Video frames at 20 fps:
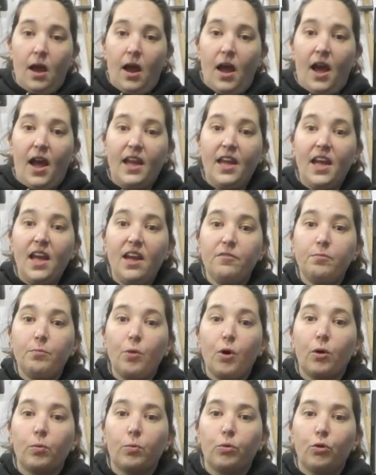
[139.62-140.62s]
I have
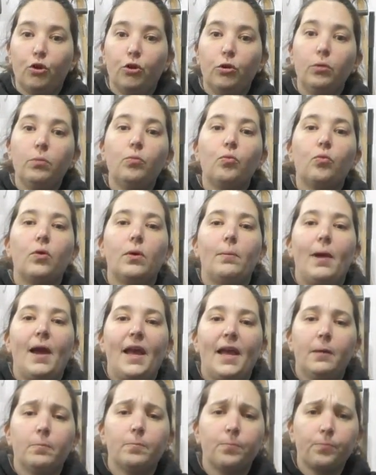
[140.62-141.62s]
more room where
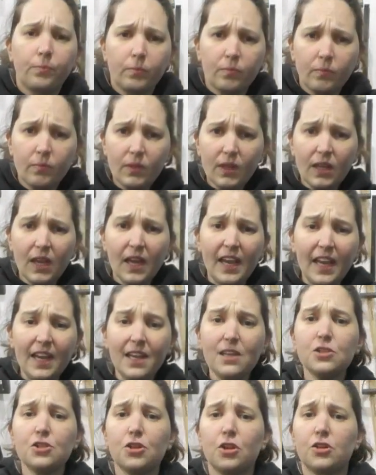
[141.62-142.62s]
my
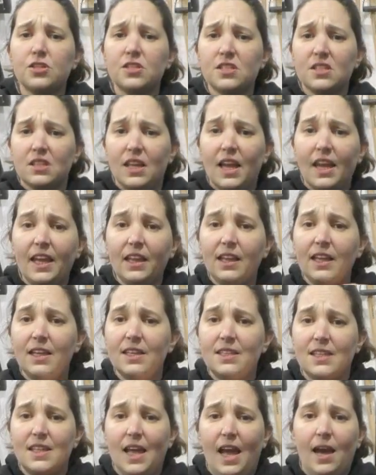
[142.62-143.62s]
hands are slightly
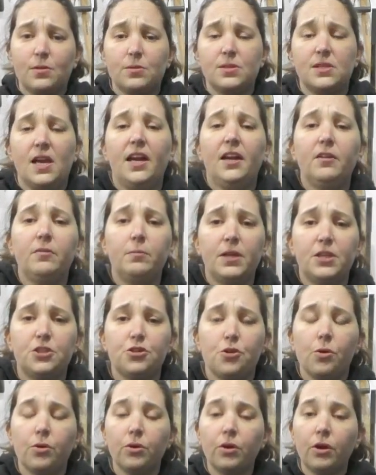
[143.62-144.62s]
to the outside of my
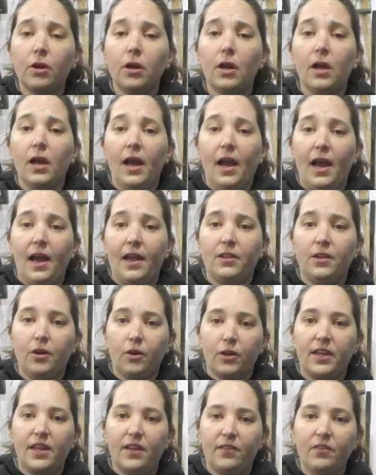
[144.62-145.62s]
shoulder, and
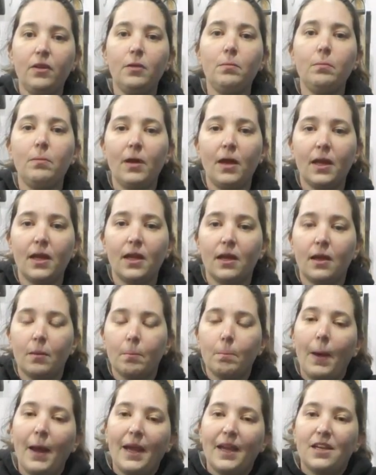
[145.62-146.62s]
they're giving
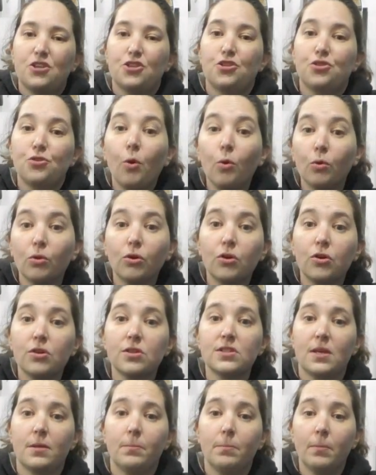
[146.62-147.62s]
my
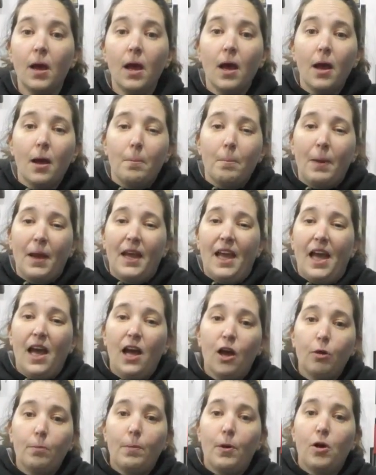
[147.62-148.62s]
shoulders and my
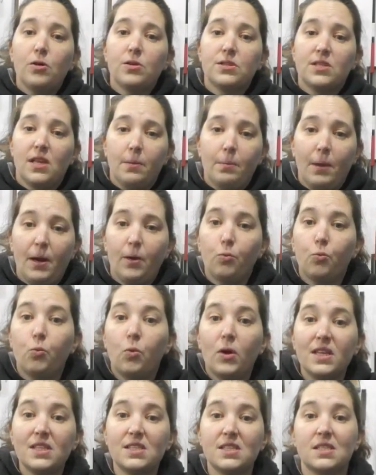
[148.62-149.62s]
elbows and my
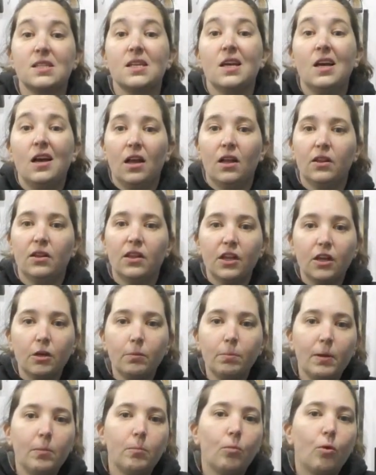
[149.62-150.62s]
wrists a little
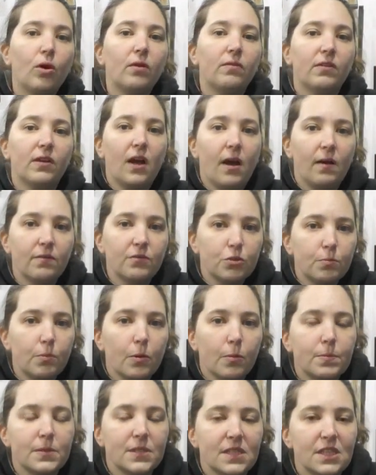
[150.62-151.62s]
bit more of a
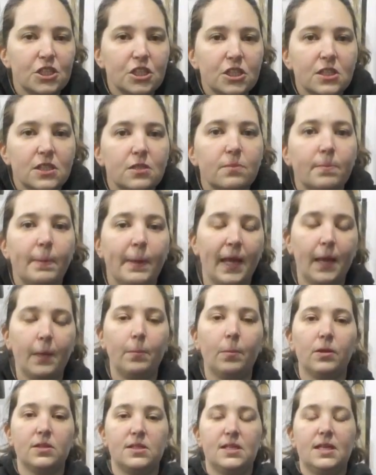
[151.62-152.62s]
comfortable position to be
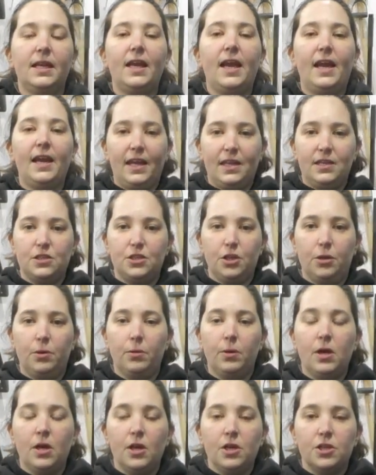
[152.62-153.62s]
able to get
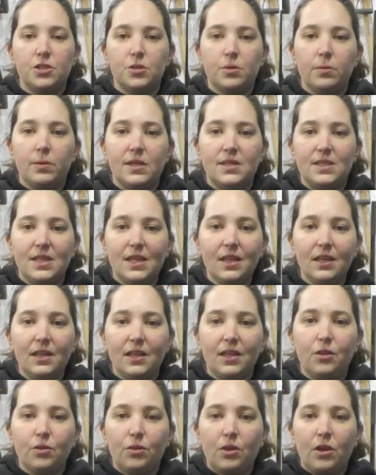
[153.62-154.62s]
into. So
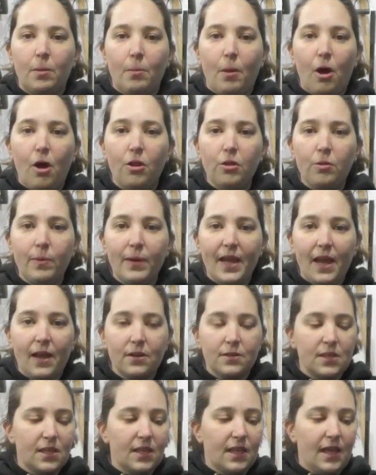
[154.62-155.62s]
ideally, you'd come all the way
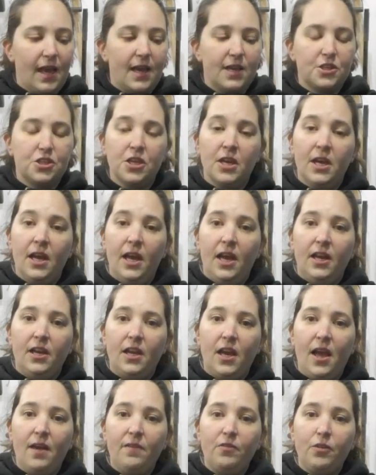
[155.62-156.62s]
out to the edge and
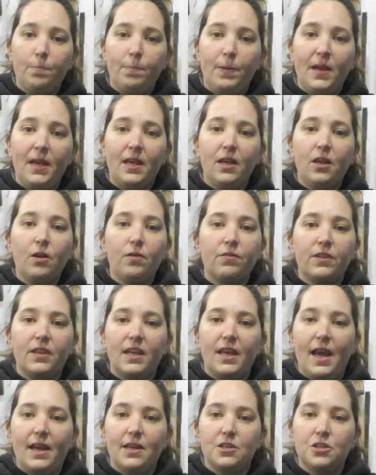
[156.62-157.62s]
you have your pinky over
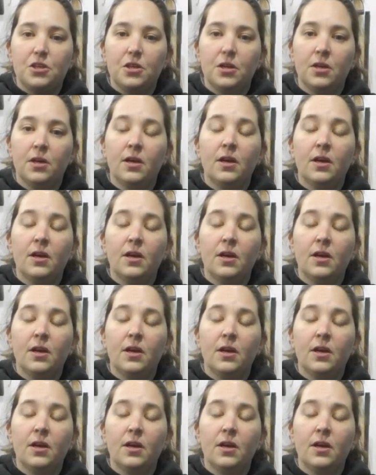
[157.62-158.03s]
the edge.